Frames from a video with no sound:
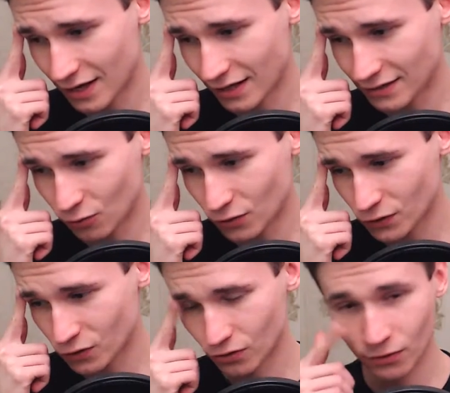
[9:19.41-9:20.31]
and I
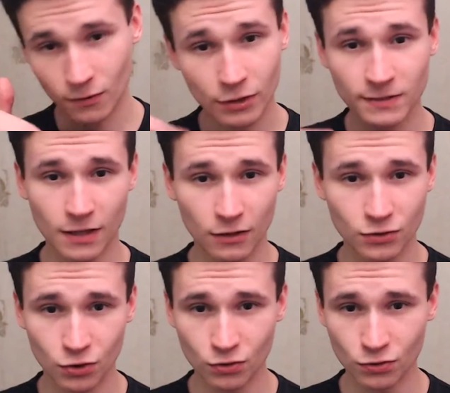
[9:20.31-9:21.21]
want to retell
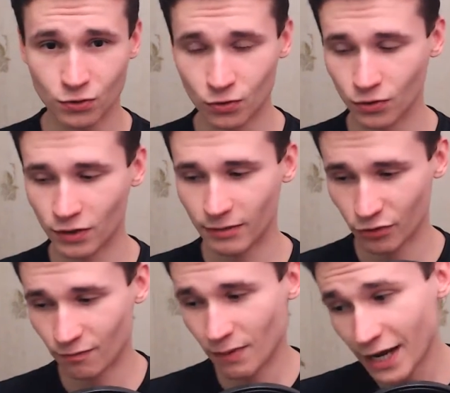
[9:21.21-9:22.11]
to you to
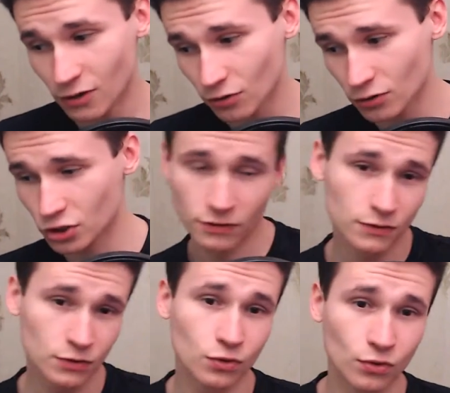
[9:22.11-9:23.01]
improve my knowledge and
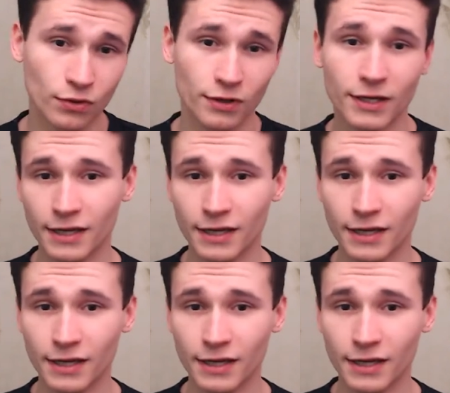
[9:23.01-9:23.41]
to